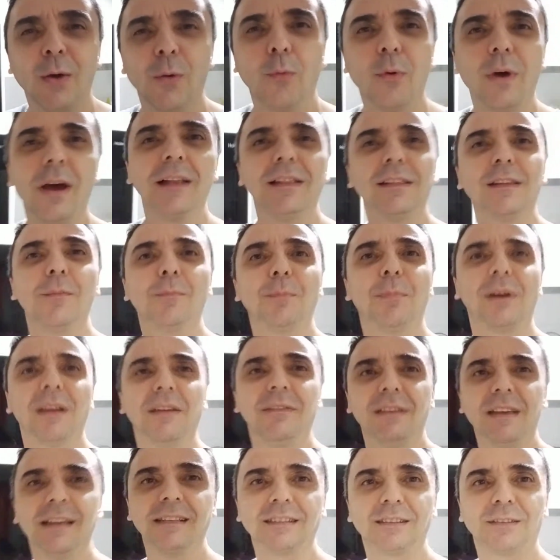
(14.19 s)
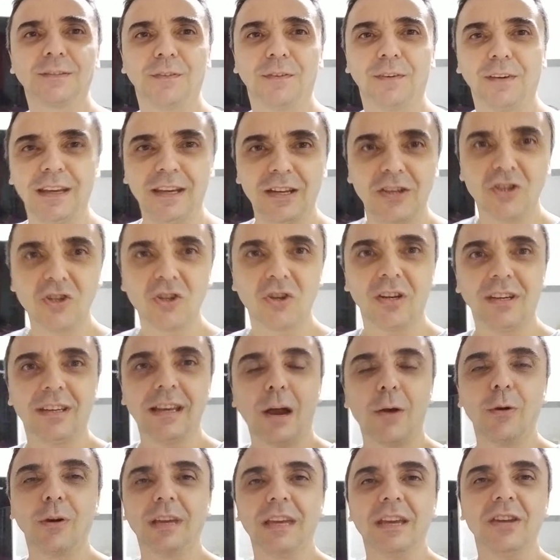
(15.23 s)
Well, the previous fridge in
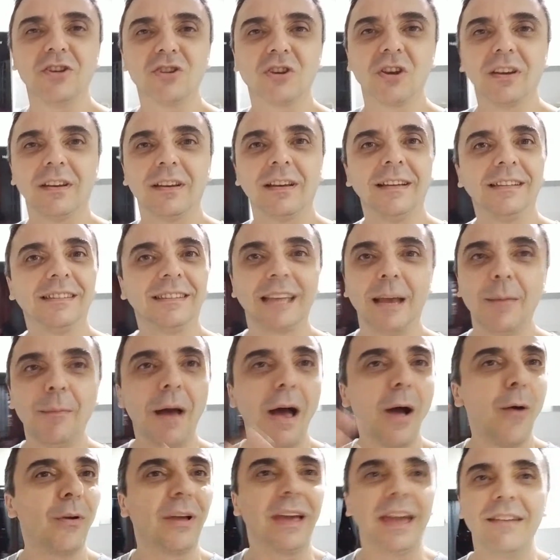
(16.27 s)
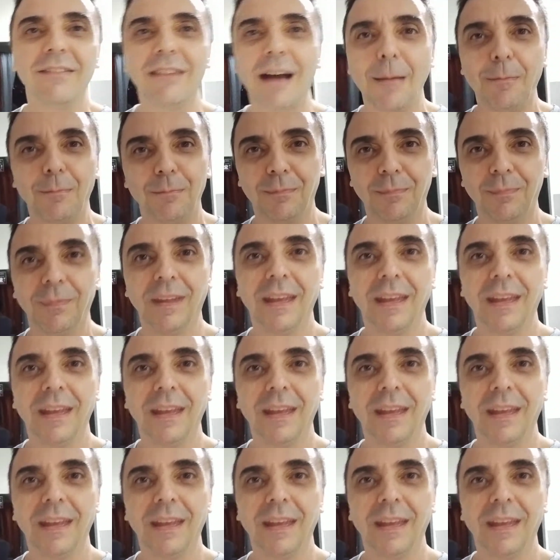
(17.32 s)
our kitchen somehow gave up.